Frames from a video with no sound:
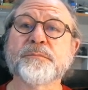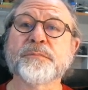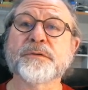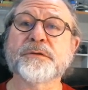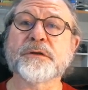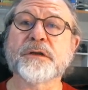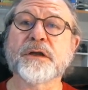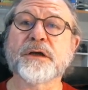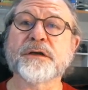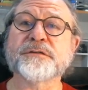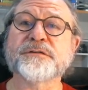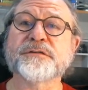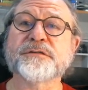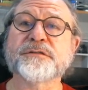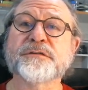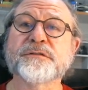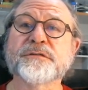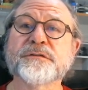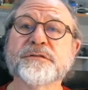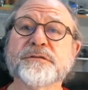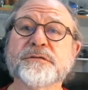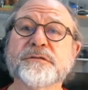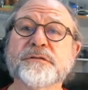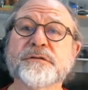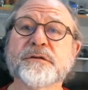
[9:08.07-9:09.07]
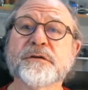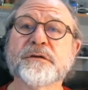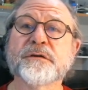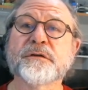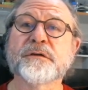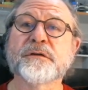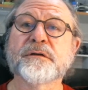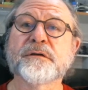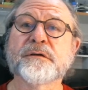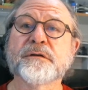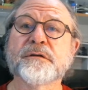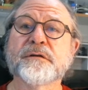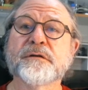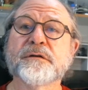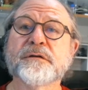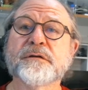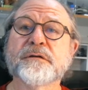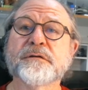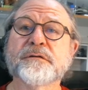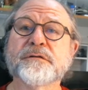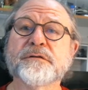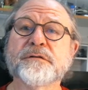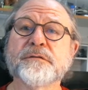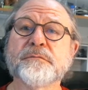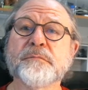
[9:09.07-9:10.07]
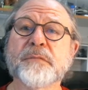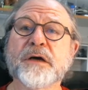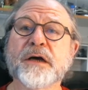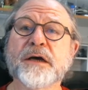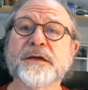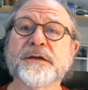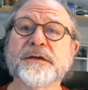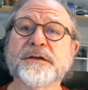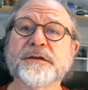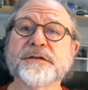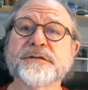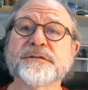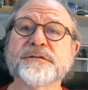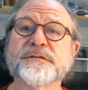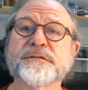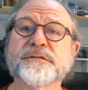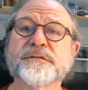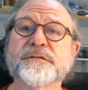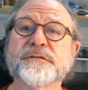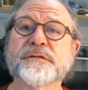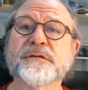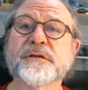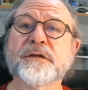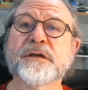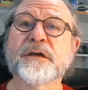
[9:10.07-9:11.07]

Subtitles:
plus to minus.